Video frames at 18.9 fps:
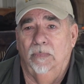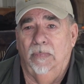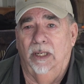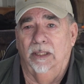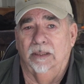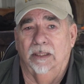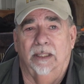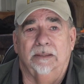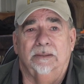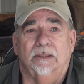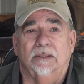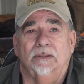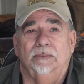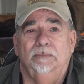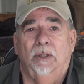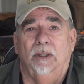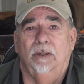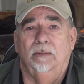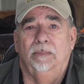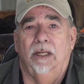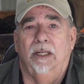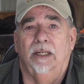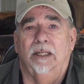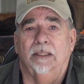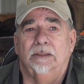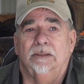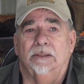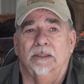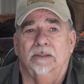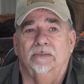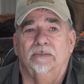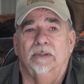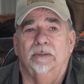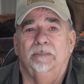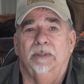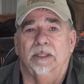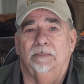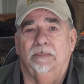I liked the small blocks over
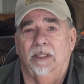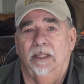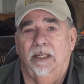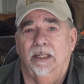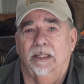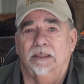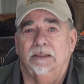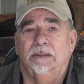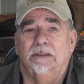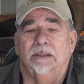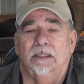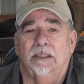the big blocks,